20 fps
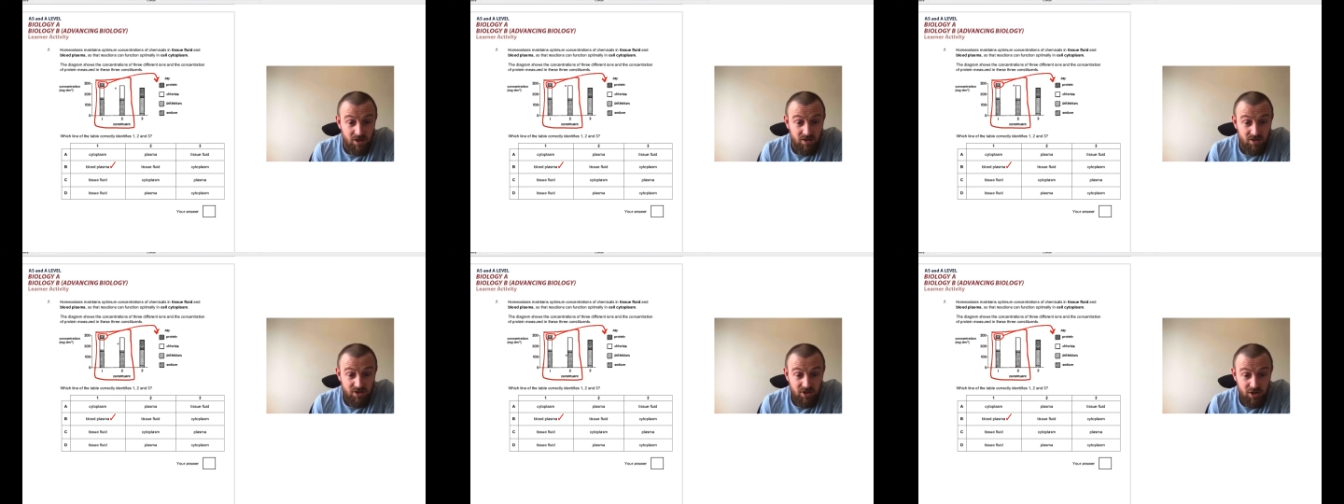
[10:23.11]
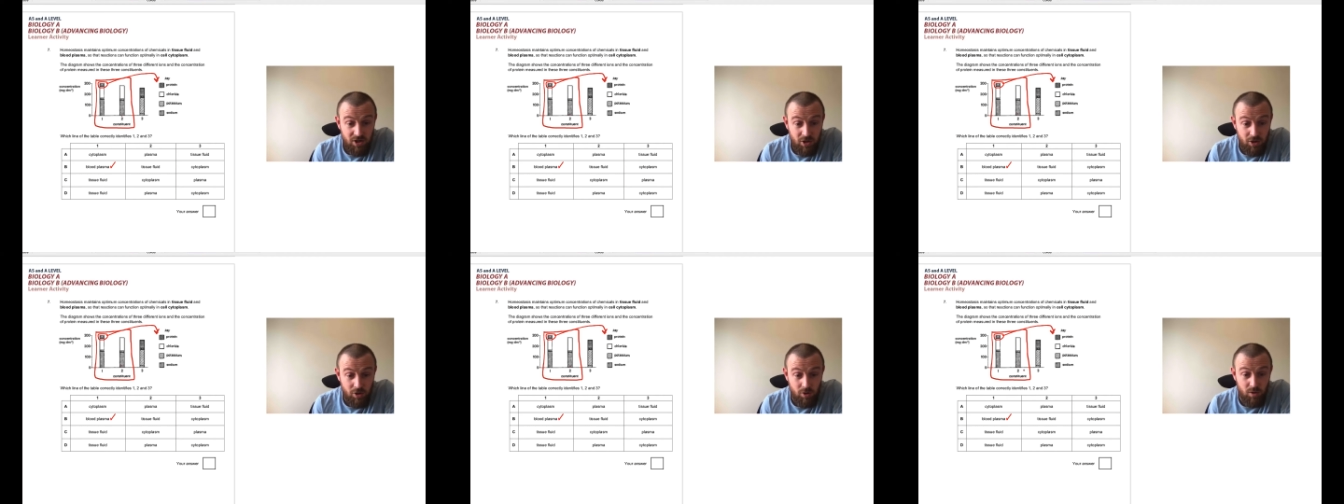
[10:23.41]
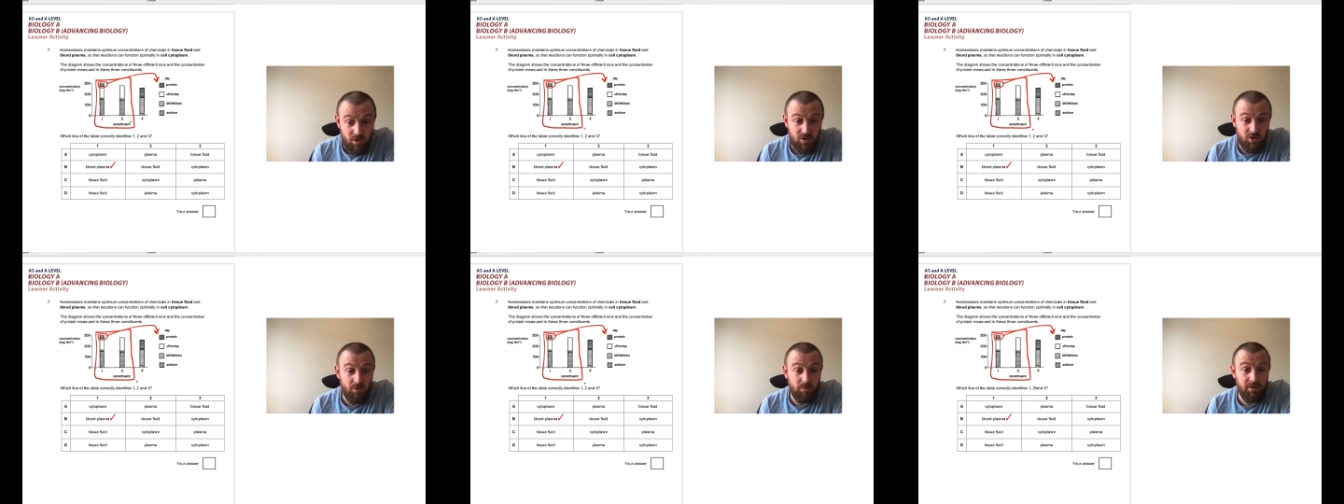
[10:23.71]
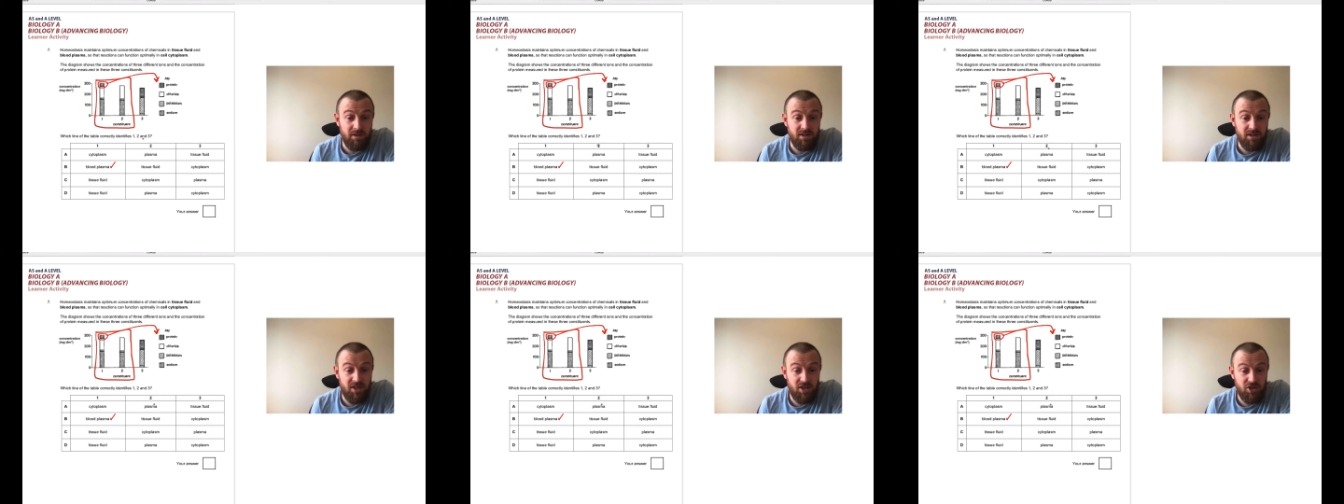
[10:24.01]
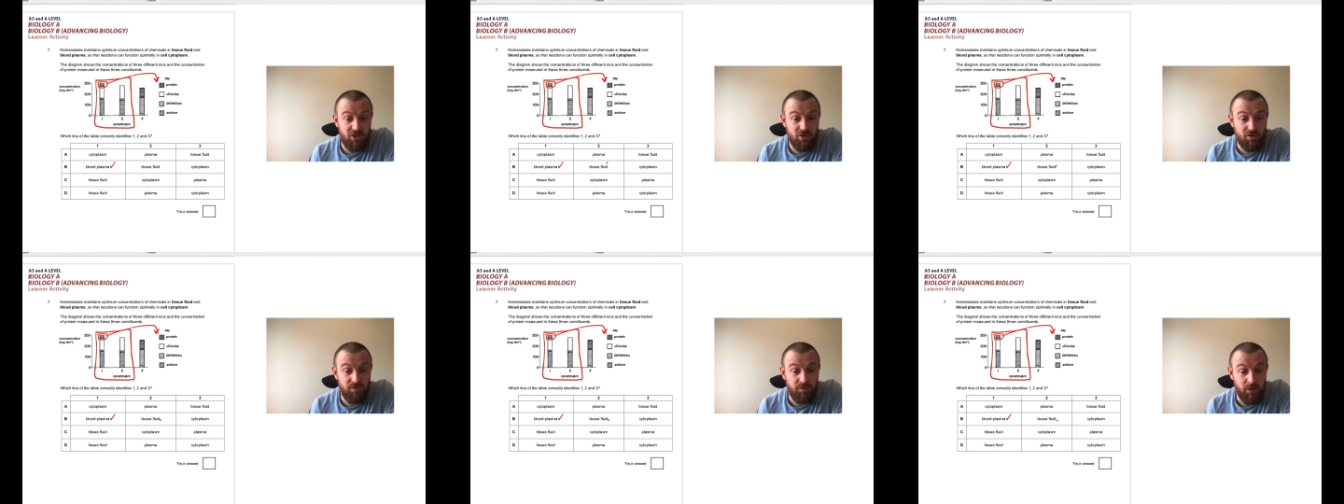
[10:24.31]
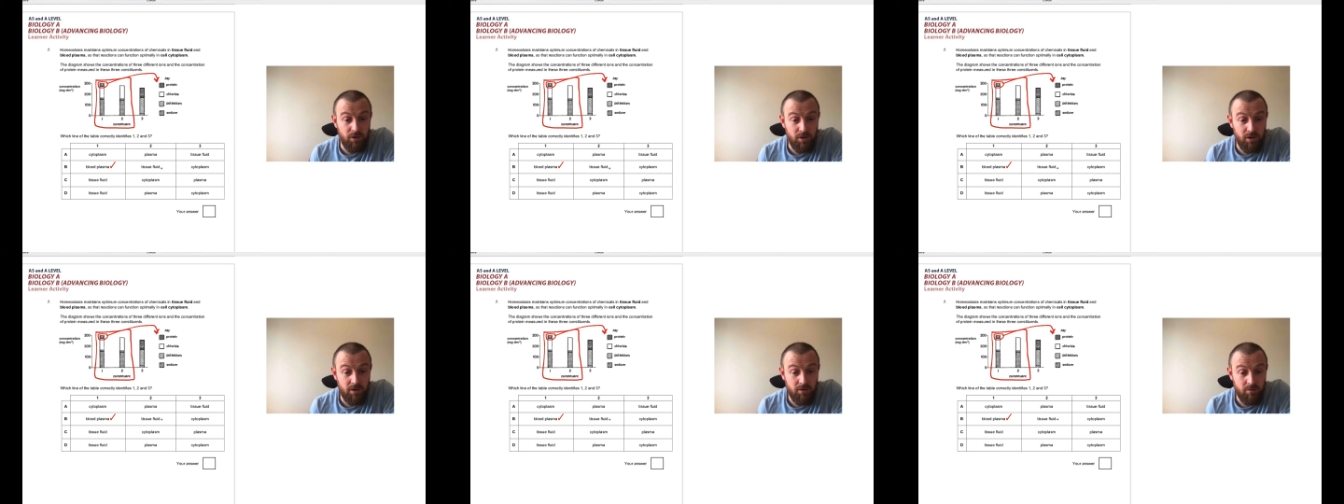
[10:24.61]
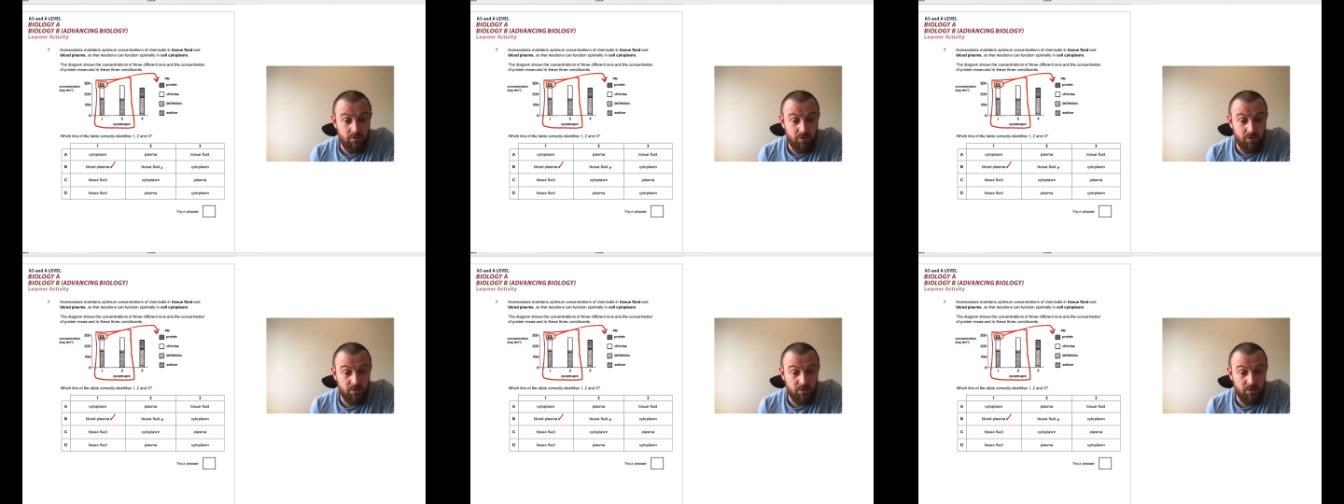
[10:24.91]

2 has got to be the tissue fluid,